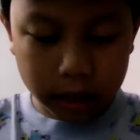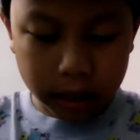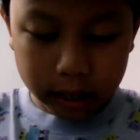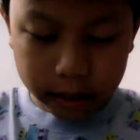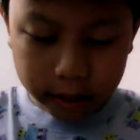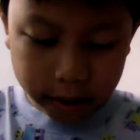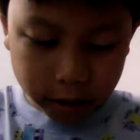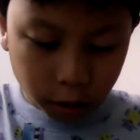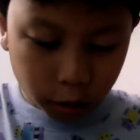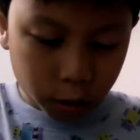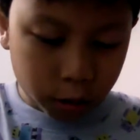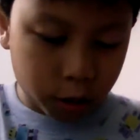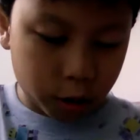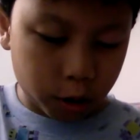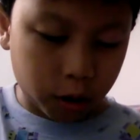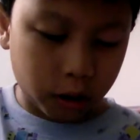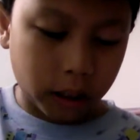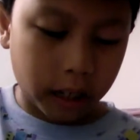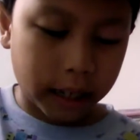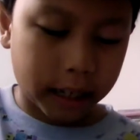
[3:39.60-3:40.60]
It's
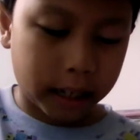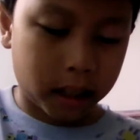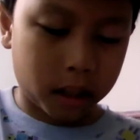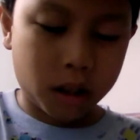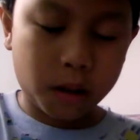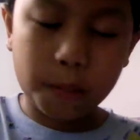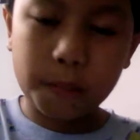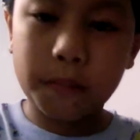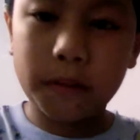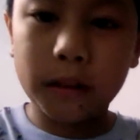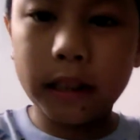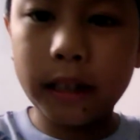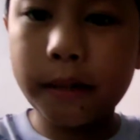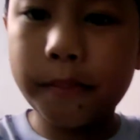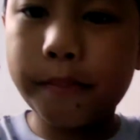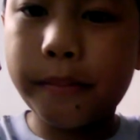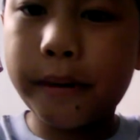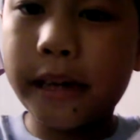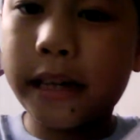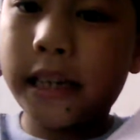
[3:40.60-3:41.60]
also like a
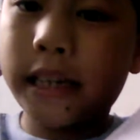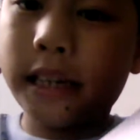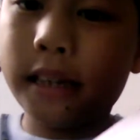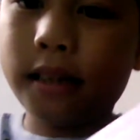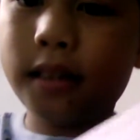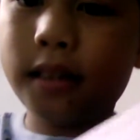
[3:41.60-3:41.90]
split, but